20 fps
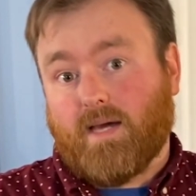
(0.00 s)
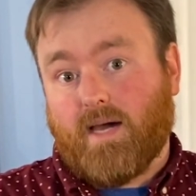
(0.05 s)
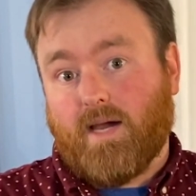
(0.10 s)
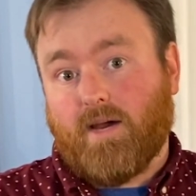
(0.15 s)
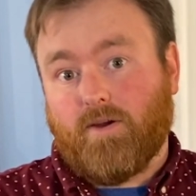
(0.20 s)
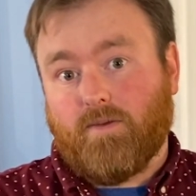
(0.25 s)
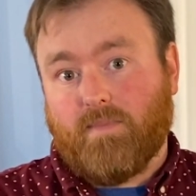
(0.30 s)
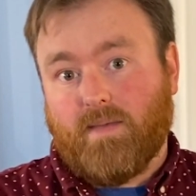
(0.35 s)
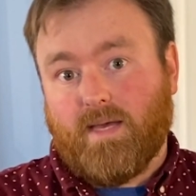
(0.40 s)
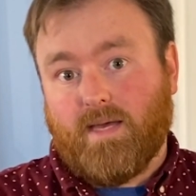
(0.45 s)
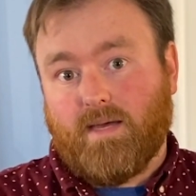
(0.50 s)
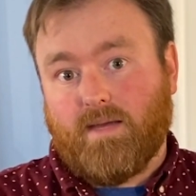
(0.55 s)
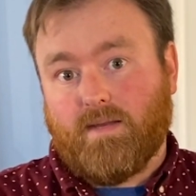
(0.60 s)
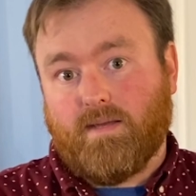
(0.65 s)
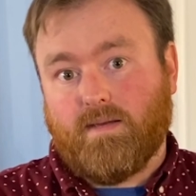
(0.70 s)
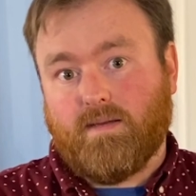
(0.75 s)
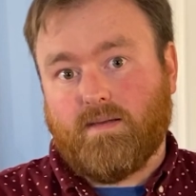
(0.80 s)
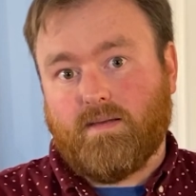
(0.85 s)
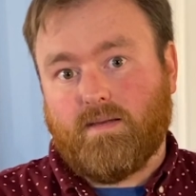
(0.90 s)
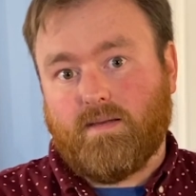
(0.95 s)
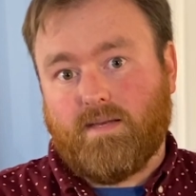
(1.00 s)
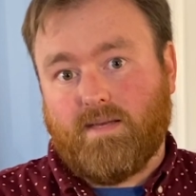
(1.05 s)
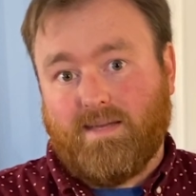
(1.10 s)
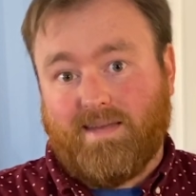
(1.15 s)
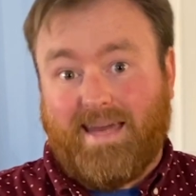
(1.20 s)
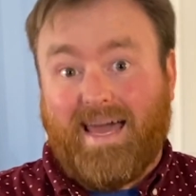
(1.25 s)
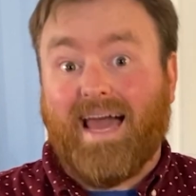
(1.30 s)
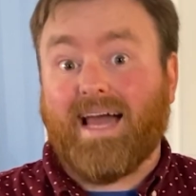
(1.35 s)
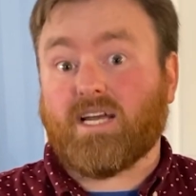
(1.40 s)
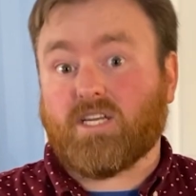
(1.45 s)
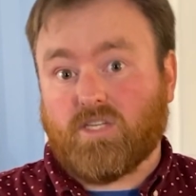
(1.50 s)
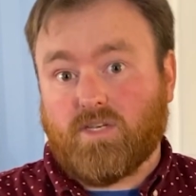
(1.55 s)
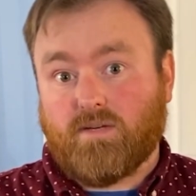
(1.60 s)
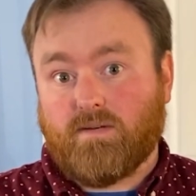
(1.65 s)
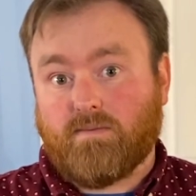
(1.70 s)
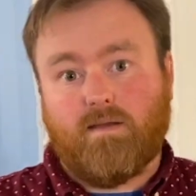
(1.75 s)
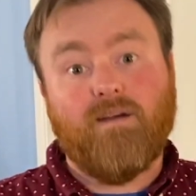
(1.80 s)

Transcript: Iron Man in action.